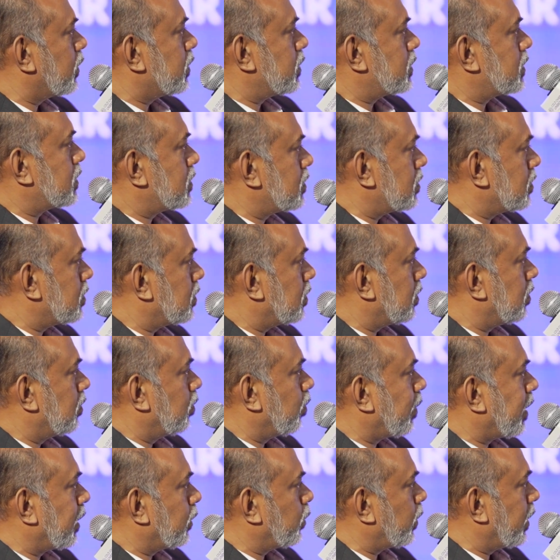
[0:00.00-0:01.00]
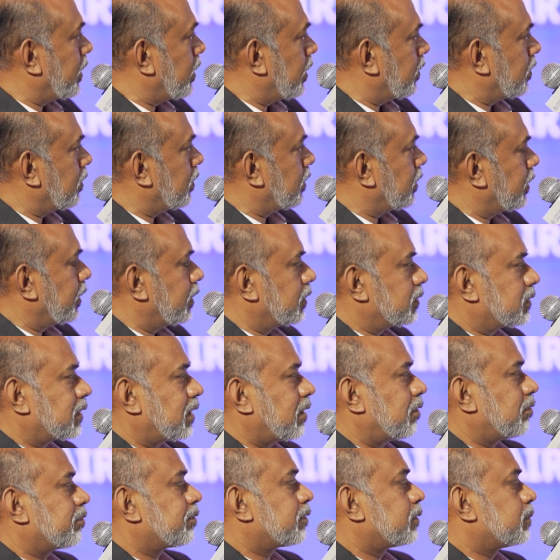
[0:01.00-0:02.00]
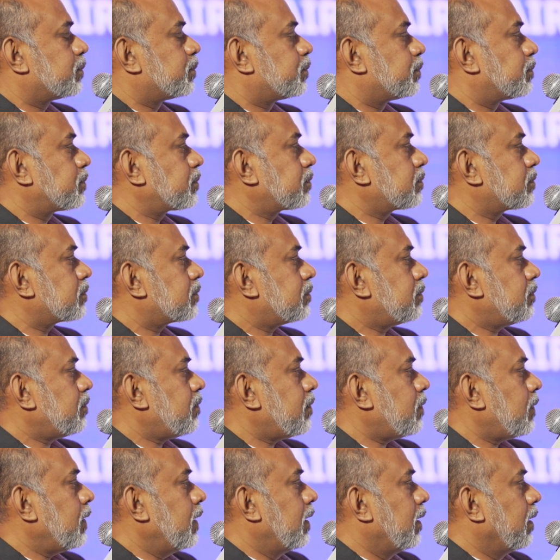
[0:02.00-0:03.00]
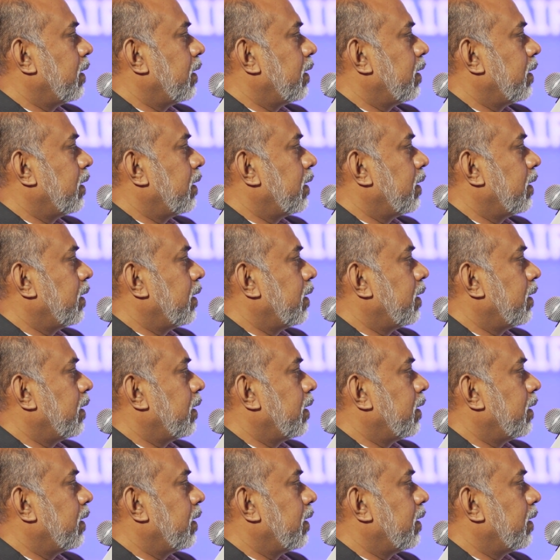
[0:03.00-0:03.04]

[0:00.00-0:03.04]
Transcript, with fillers: had Jairam Radhakrishnan who moderated the track,